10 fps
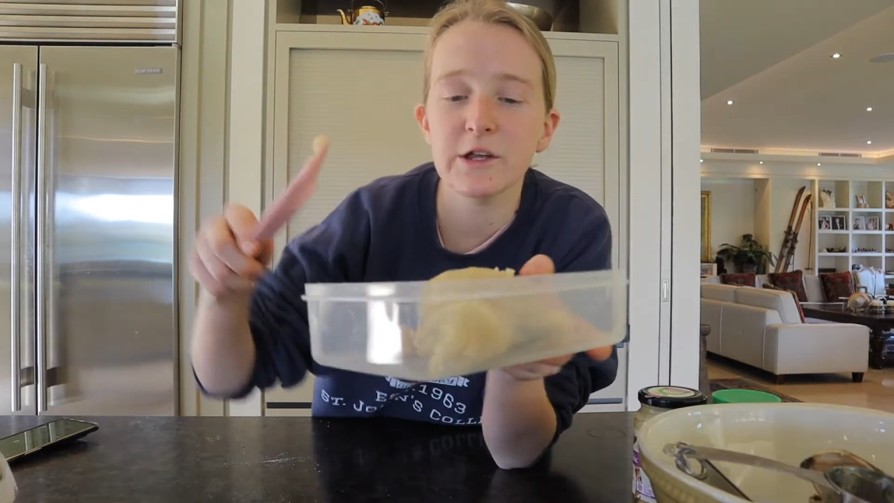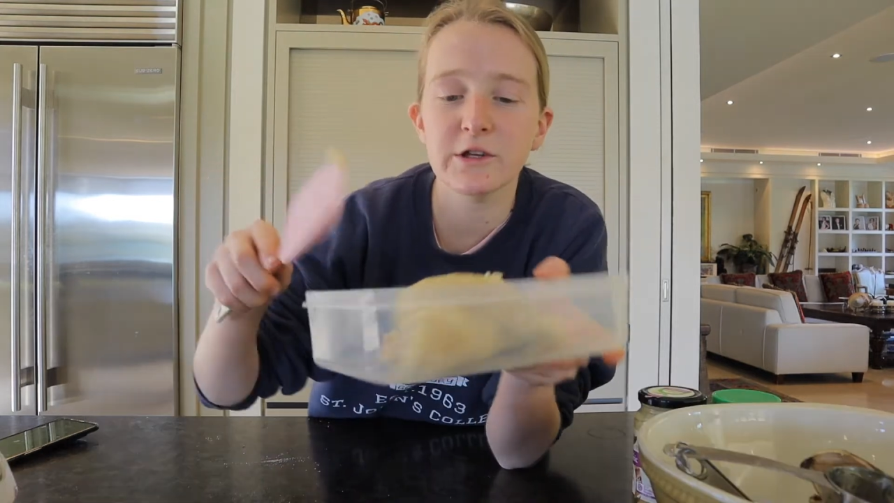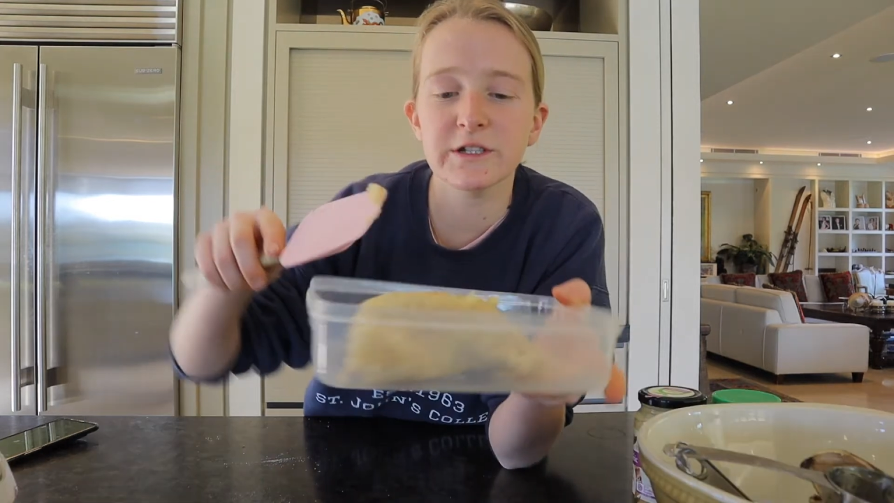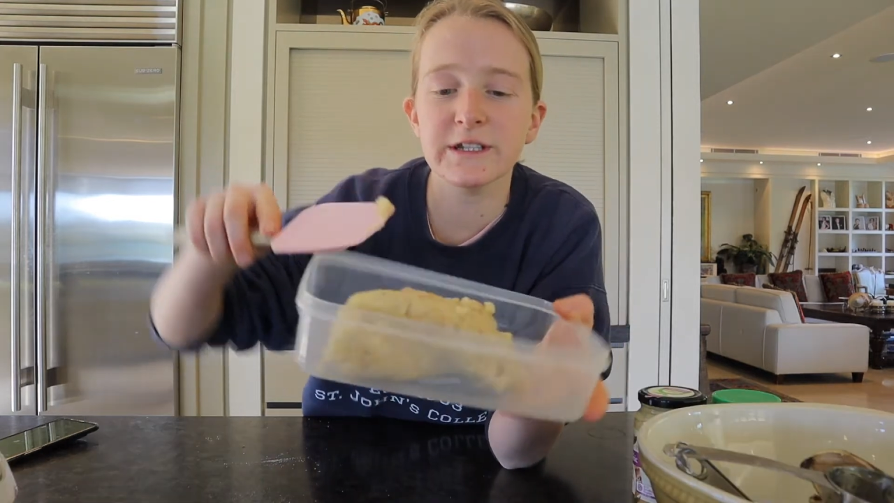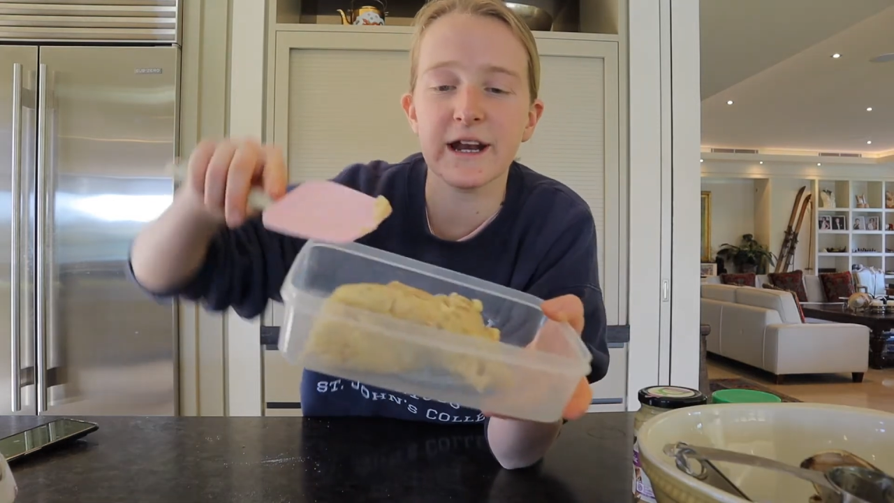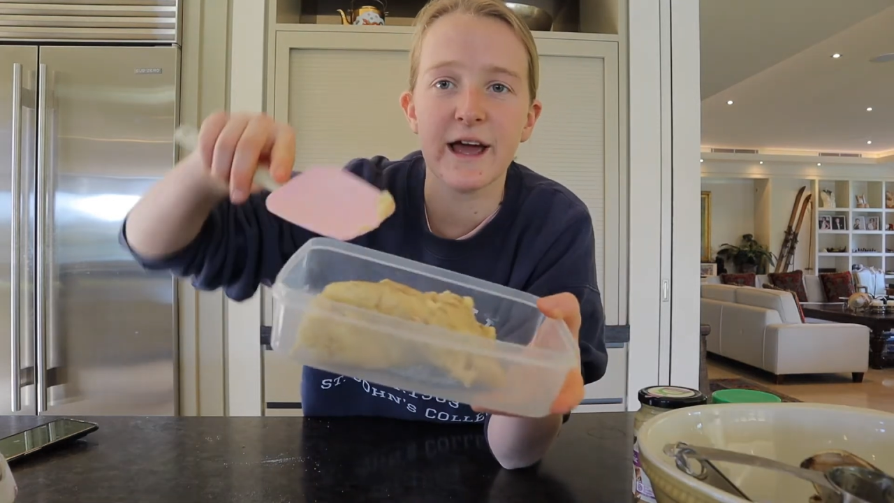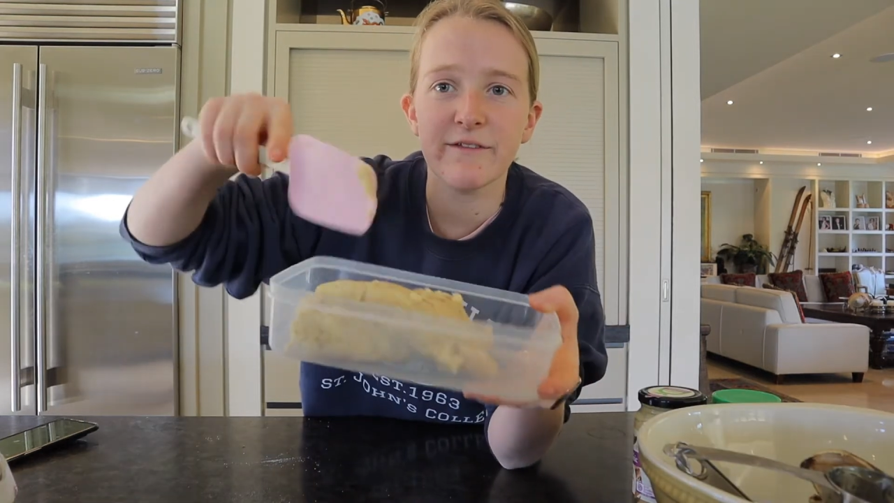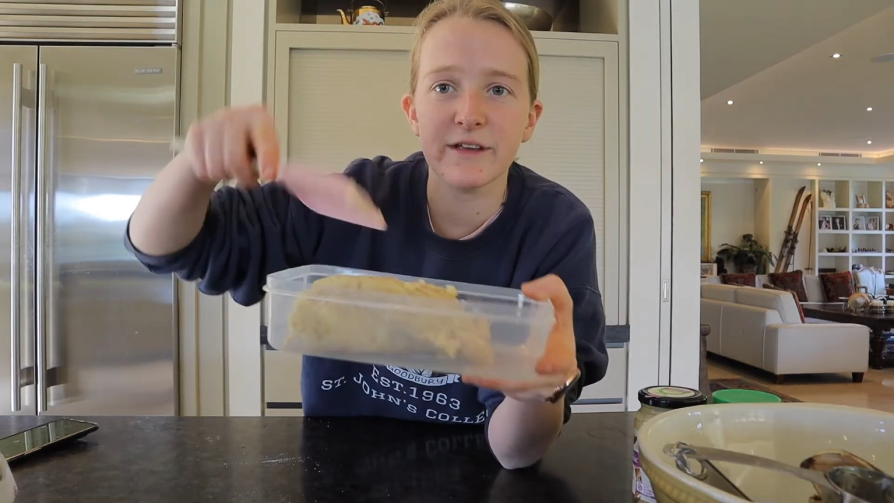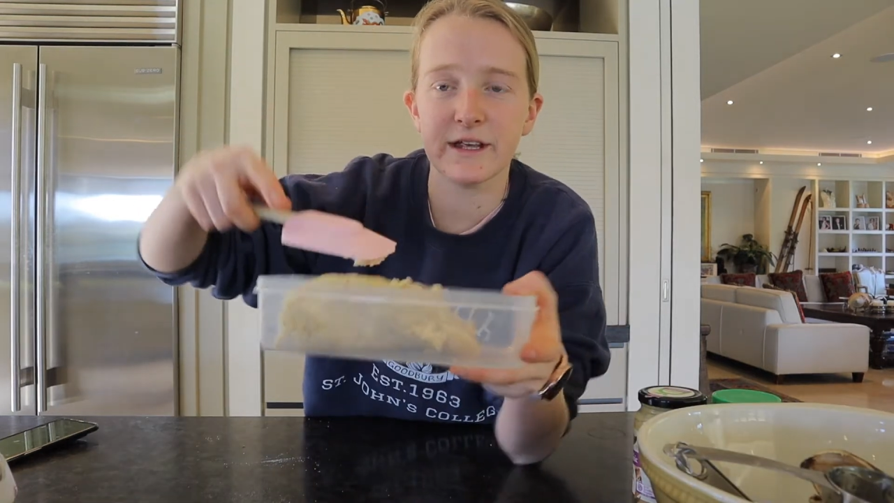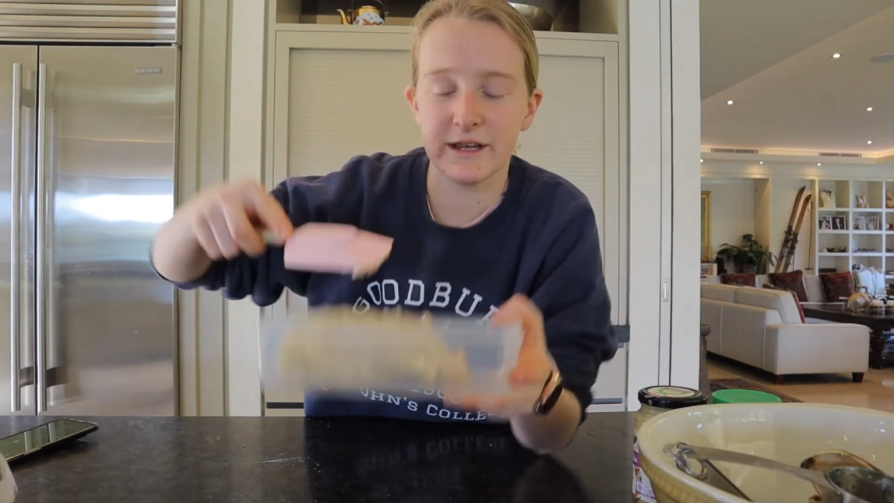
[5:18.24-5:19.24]
you're just gonna
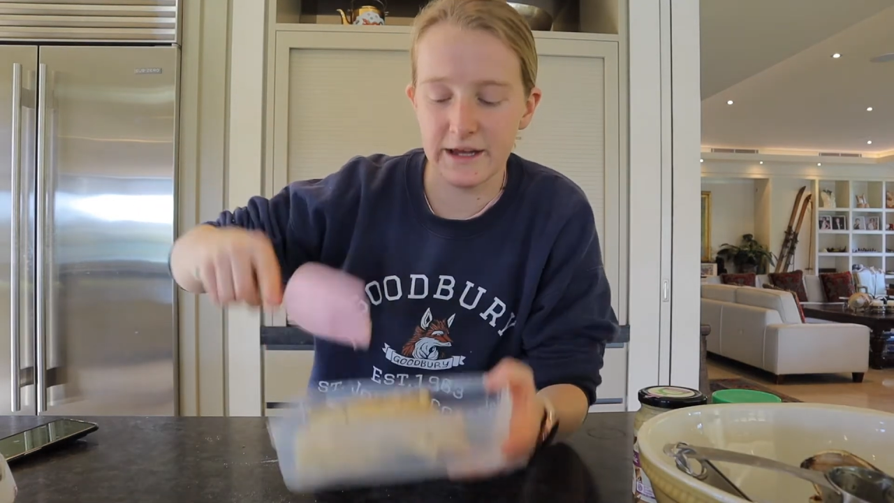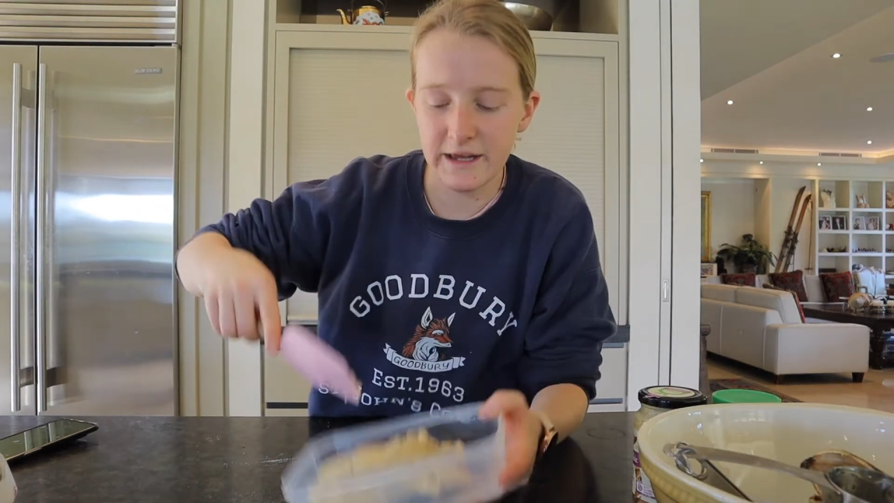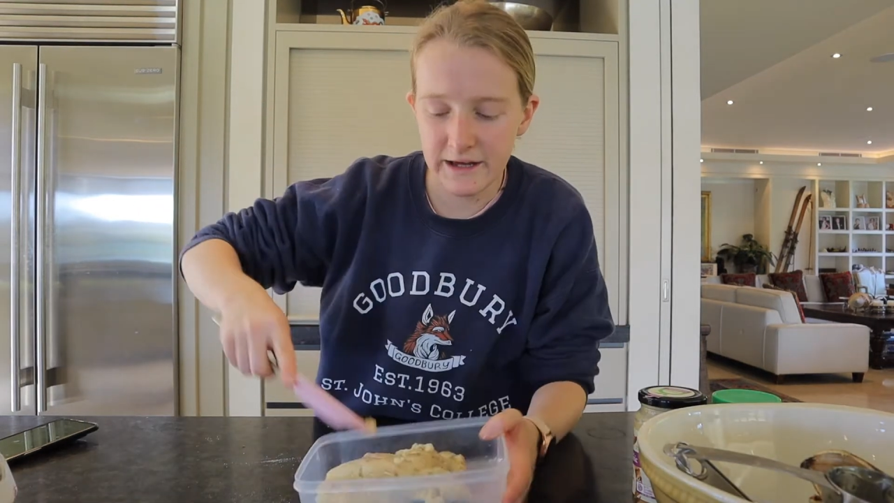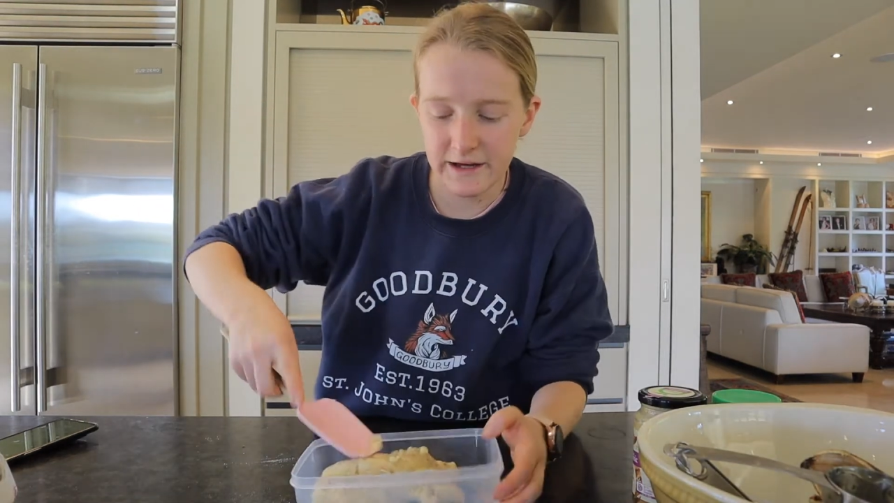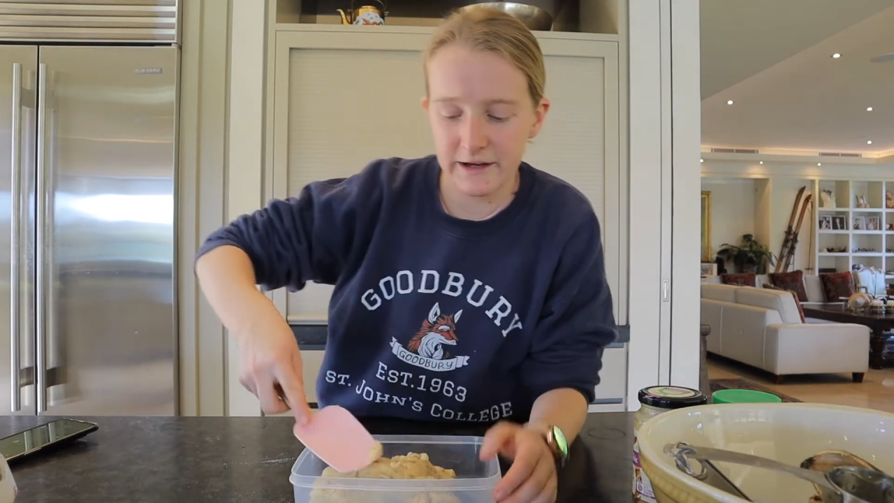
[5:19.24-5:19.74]
have it in here